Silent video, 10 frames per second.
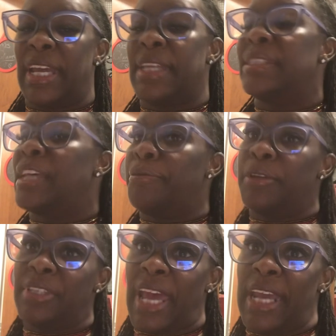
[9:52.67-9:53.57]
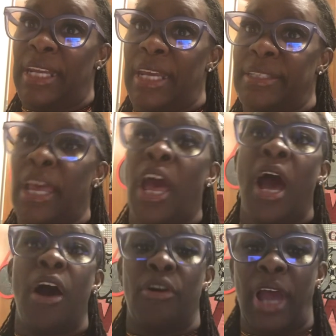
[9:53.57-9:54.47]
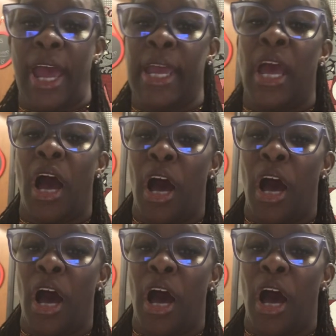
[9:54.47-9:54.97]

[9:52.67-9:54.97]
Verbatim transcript: is subcutaneous, okay?